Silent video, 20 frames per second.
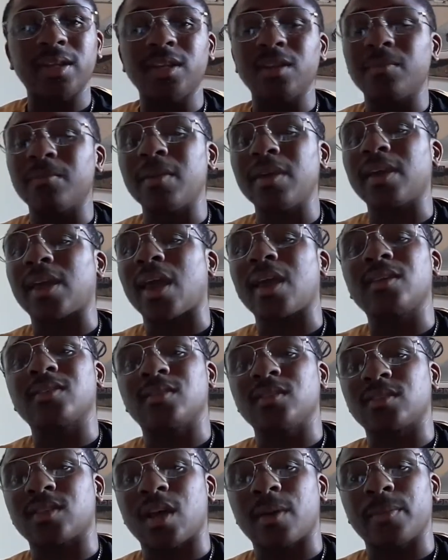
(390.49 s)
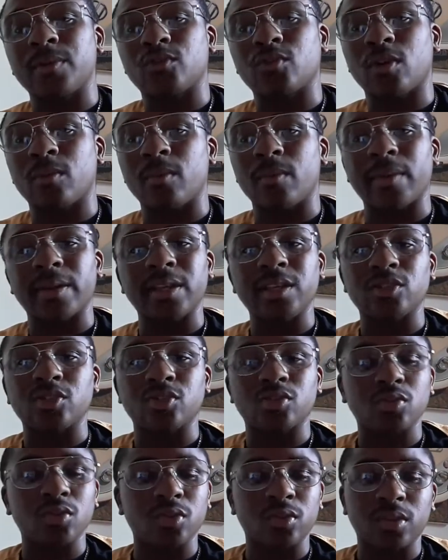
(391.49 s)
He didn't make haste in time of trouble, man. He
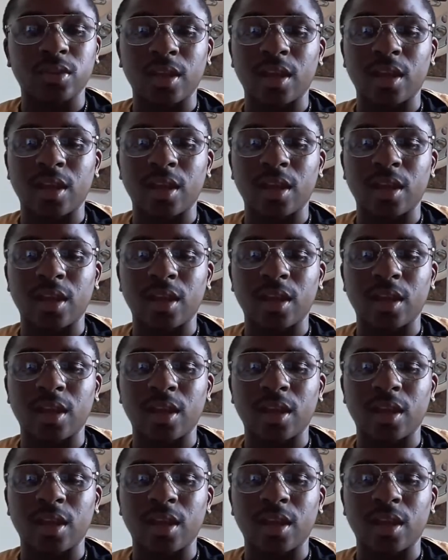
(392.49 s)
stood